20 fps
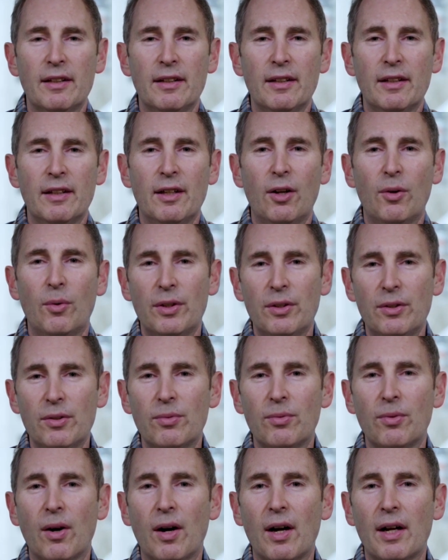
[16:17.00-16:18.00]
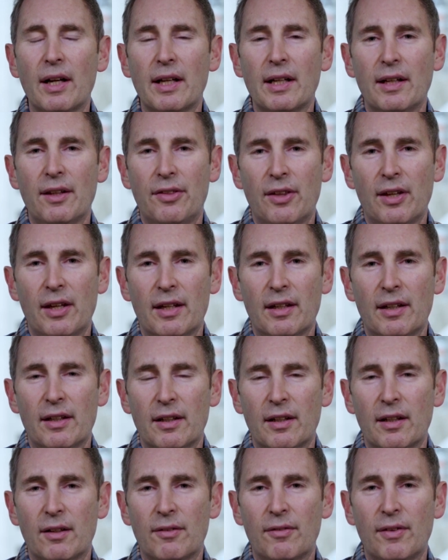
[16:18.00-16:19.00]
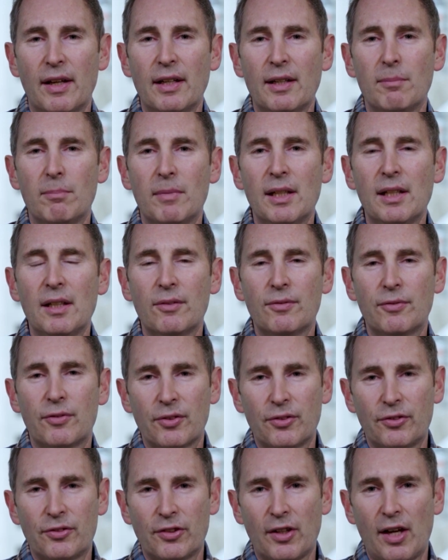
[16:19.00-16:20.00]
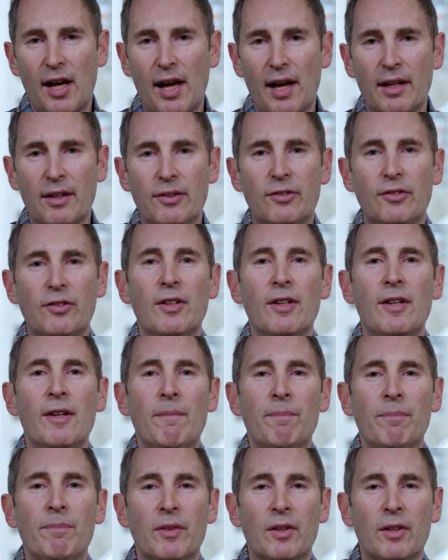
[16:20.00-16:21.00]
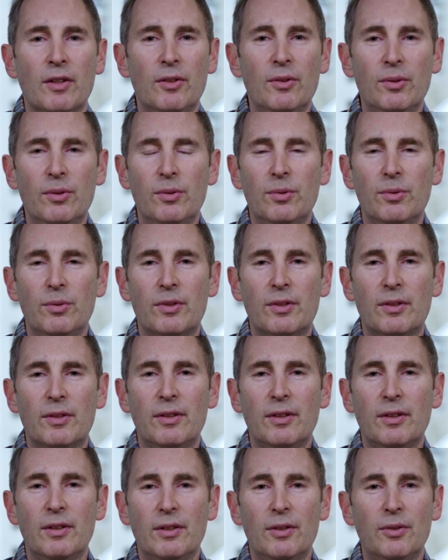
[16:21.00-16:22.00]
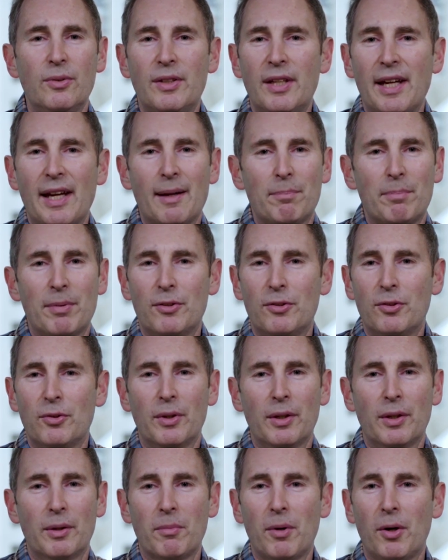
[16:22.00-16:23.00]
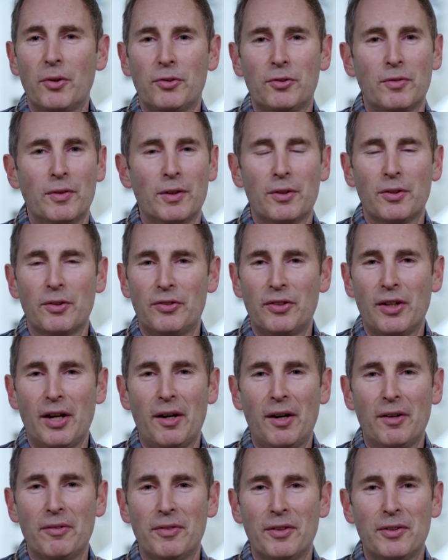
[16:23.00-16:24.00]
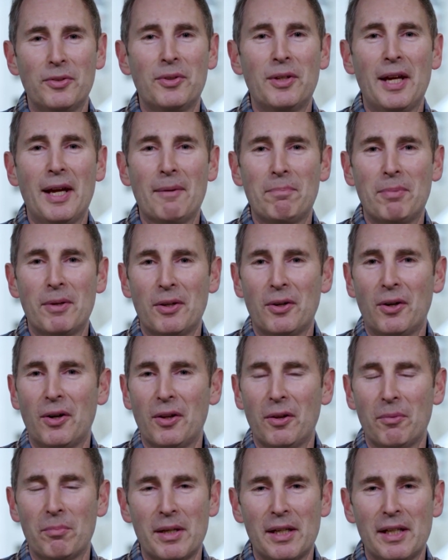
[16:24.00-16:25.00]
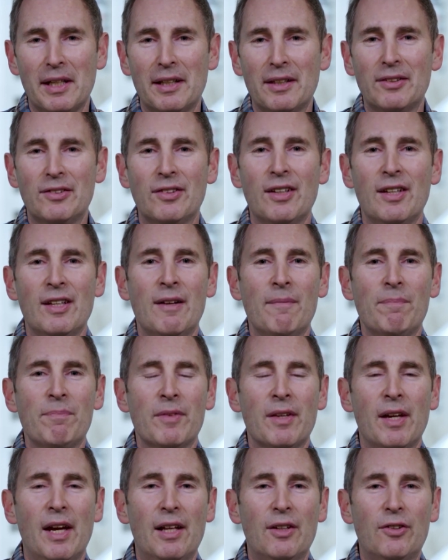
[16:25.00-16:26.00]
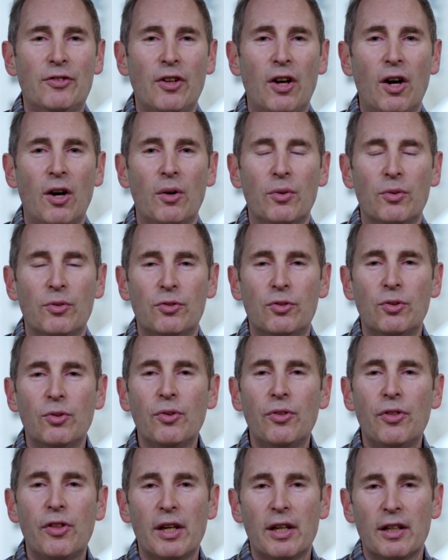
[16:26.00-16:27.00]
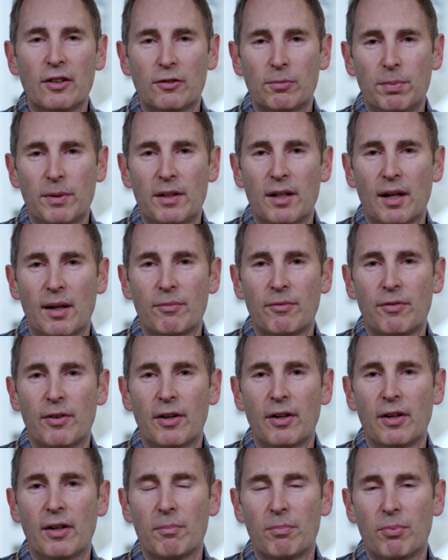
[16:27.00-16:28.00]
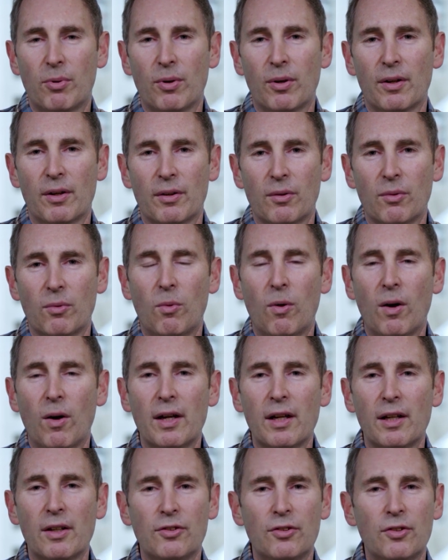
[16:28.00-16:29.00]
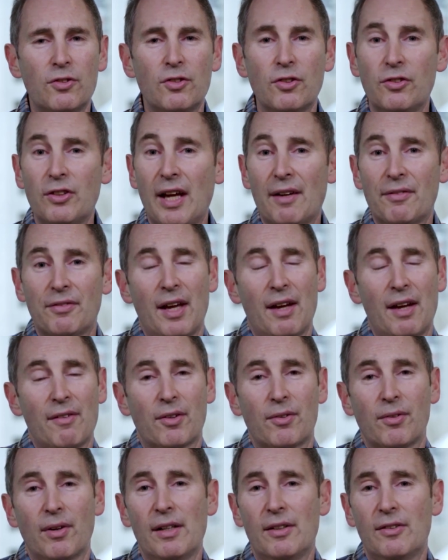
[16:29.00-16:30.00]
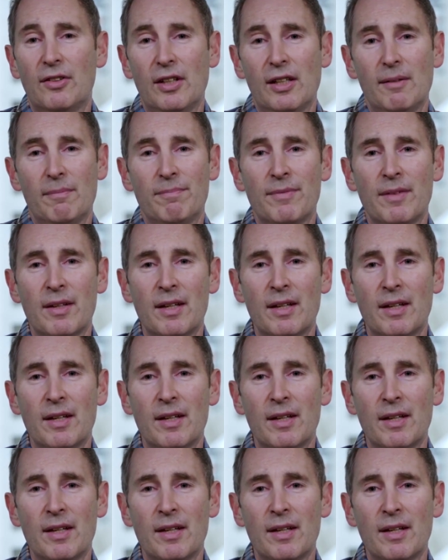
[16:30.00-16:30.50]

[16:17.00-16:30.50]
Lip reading: when you run anything of any meaningful size, you can't be doing most of it yourself, and you can't be in all the meetings. And so two things become very important. One is you just have to have a great team.